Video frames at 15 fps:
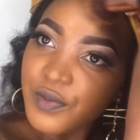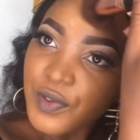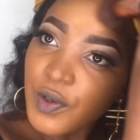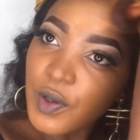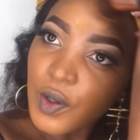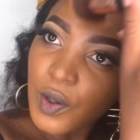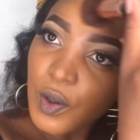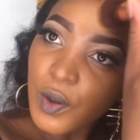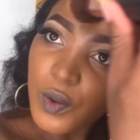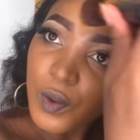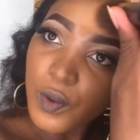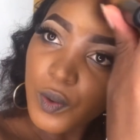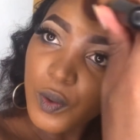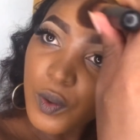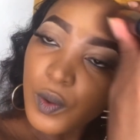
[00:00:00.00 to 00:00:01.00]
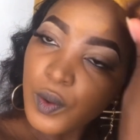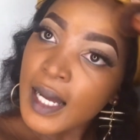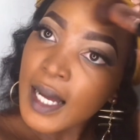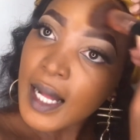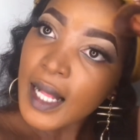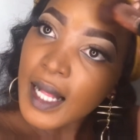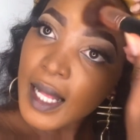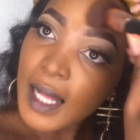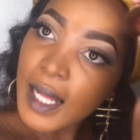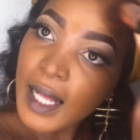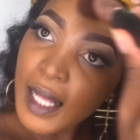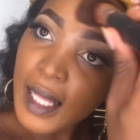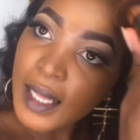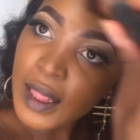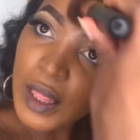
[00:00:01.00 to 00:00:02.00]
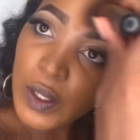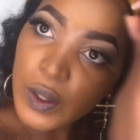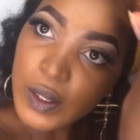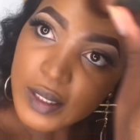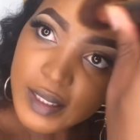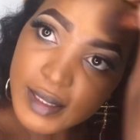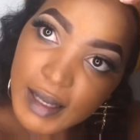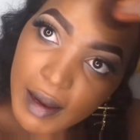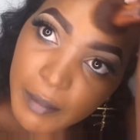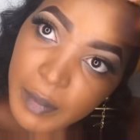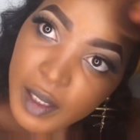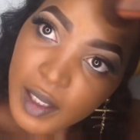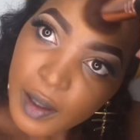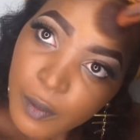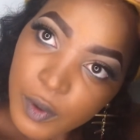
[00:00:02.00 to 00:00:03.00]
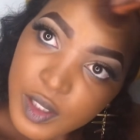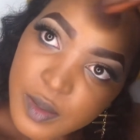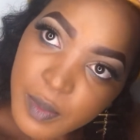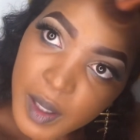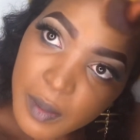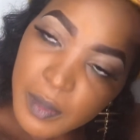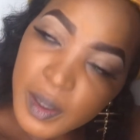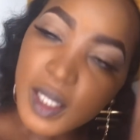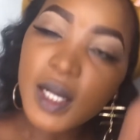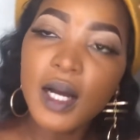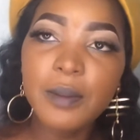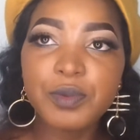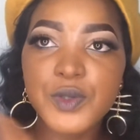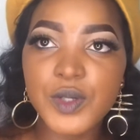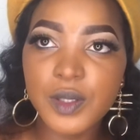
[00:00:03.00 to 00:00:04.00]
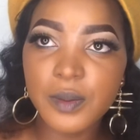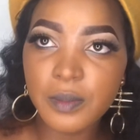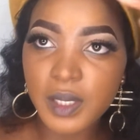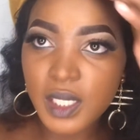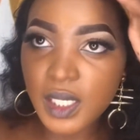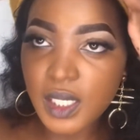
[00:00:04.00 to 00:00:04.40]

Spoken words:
for a long time and I want my makeup to remain